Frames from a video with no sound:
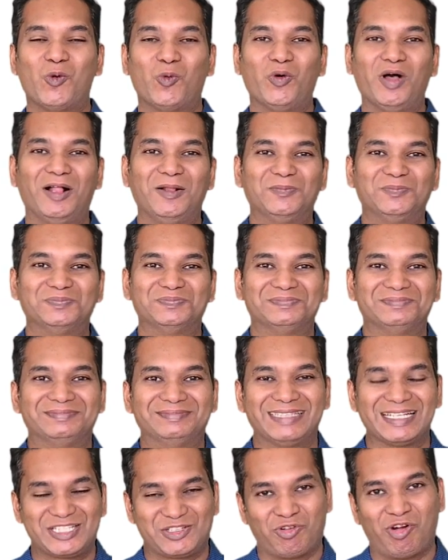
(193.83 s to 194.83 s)
Well,
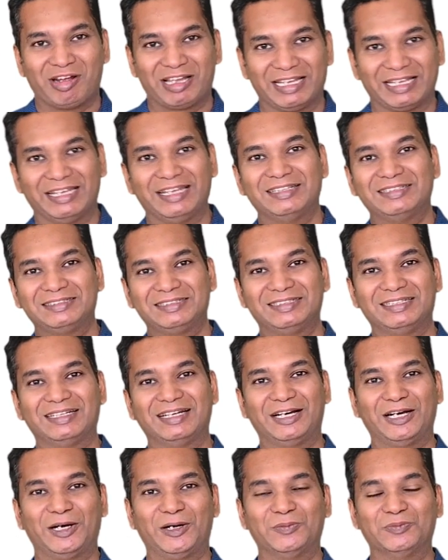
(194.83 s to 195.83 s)
that's wrong again.
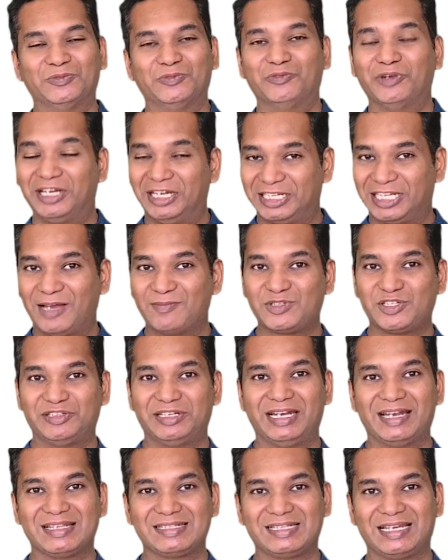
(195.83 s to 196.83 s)
When it comes to
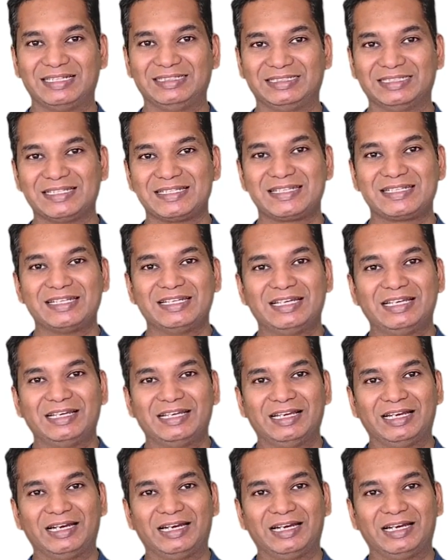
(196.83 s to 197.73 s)
data scientists,